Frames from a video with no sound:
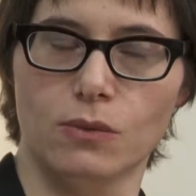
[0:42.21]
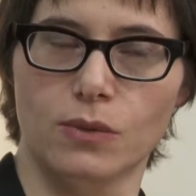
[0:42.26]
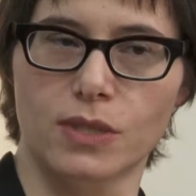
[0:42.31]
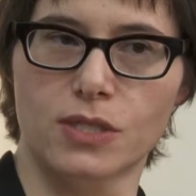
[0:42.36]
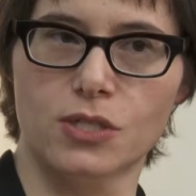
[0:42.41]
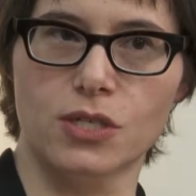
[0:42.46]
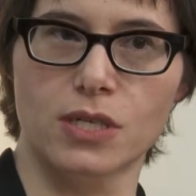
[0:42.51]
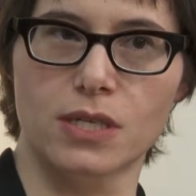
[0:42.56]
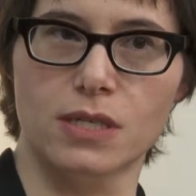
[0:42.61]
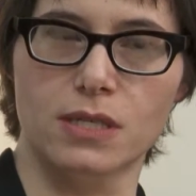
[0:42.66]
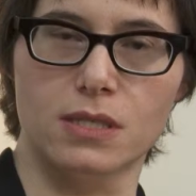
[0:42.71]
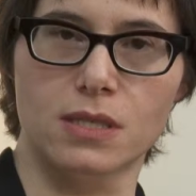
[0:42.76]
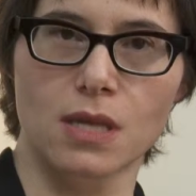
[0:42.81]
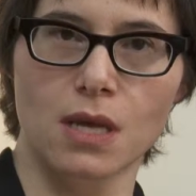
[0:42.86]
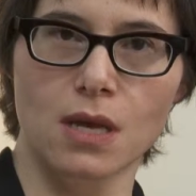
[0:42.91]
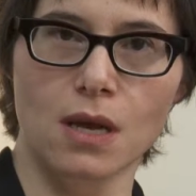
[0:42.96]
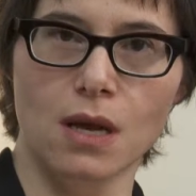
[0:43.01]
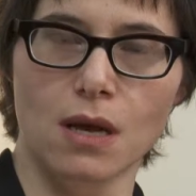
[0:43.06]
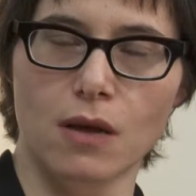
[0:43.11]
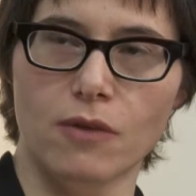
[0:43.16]
which is
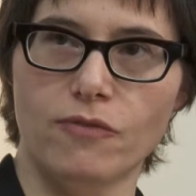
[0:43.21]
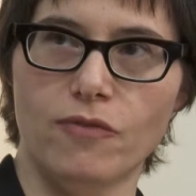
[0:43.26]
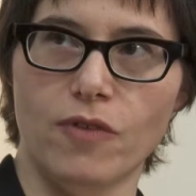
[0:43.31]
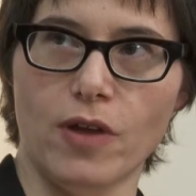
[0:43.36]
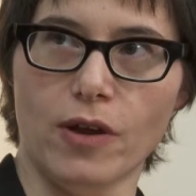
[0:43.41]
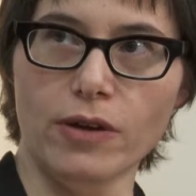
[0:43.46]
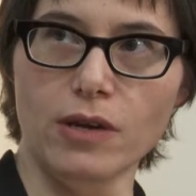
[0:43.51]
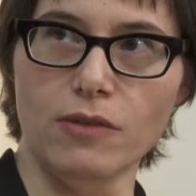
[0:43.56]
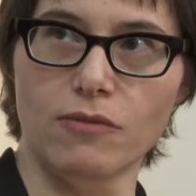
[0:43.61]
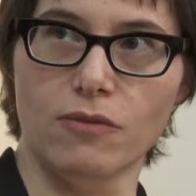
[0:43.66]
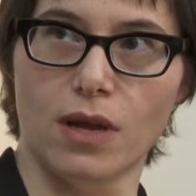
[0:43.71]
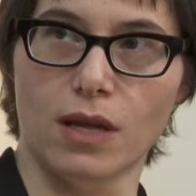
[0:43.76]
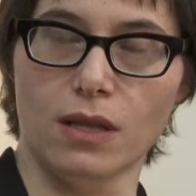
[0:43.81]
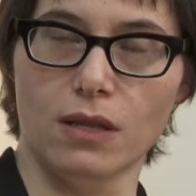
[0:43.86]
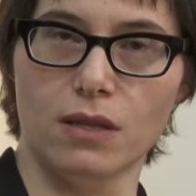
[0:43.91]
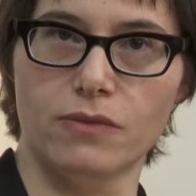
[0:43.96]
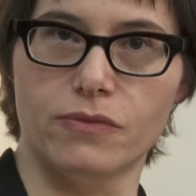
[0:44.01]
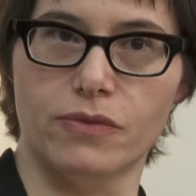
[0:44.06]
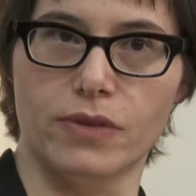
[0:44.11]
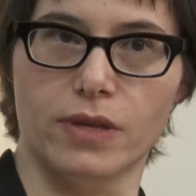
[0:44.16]
a very
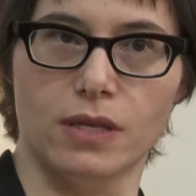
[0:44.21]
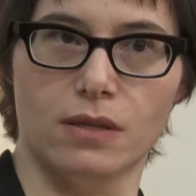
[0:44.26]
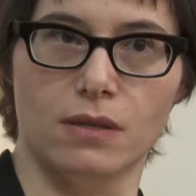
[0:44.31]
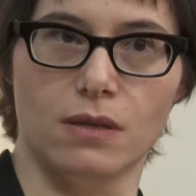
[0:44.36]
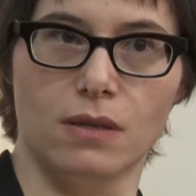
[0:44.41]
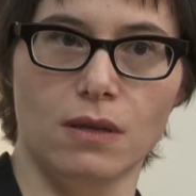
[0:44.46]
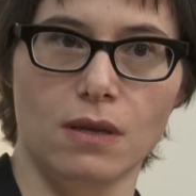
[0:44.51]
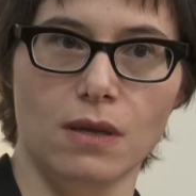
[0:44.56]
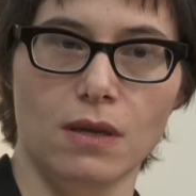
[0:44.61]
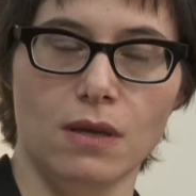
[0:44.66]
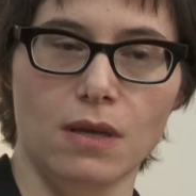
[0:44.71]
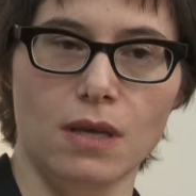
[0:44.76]
relevant